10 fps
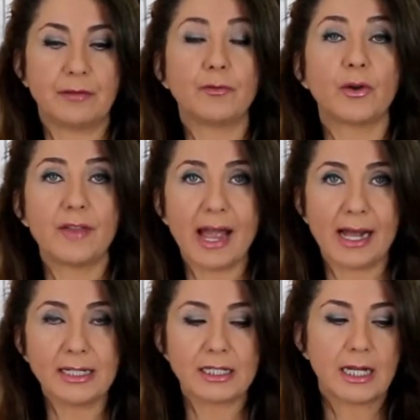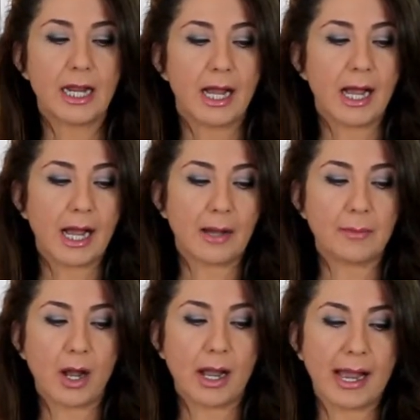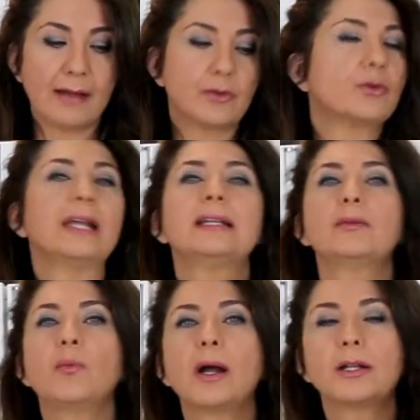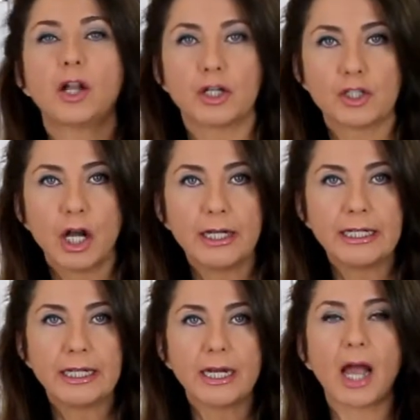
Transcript: for that I have grated 1 large onion.